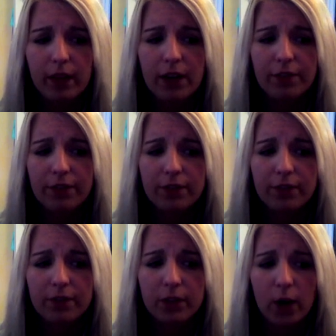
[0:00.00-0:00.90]
If
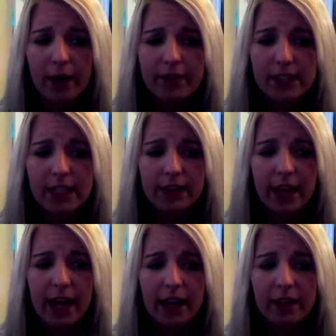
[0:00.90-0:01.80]
you haven't seen
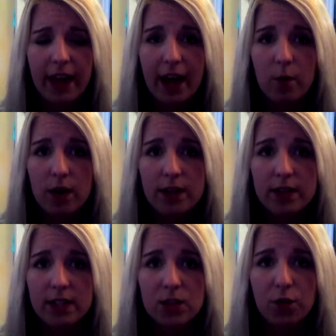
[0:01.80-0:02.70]
that, that
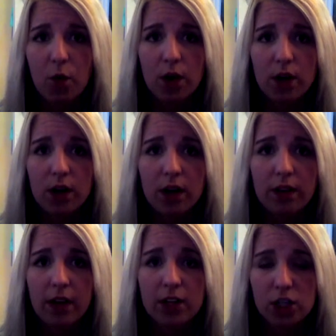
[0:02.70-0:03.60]
was for
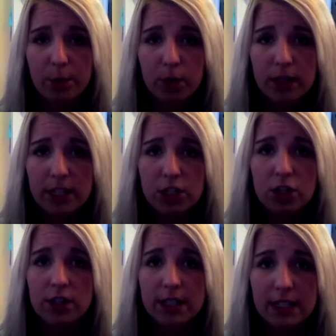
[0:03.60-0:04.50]
the shampoo
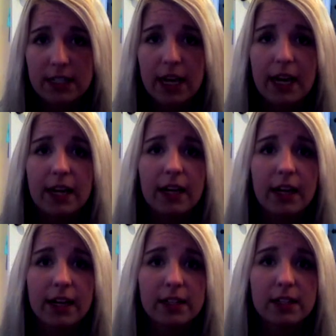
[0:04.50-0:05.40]
conditioner. Since then,
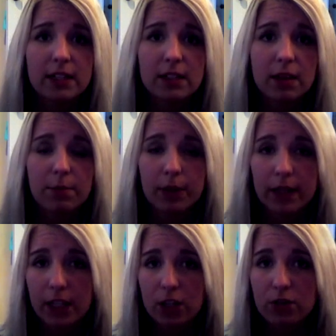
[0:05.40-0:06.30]
it's
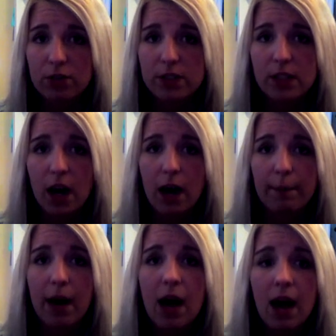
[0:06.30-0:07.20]
completely used.
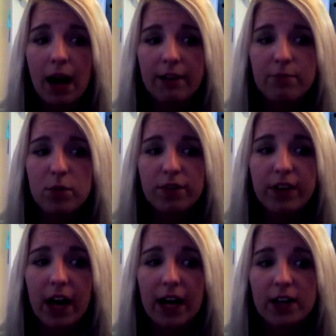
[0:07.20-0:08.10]
I've
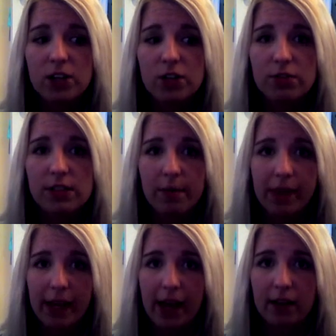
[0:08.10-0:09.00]
moved on to
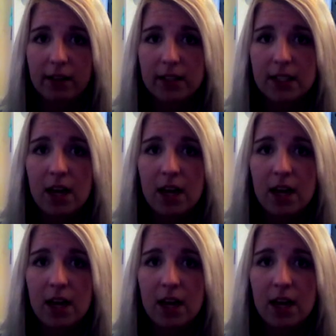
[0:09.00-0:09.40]
something else.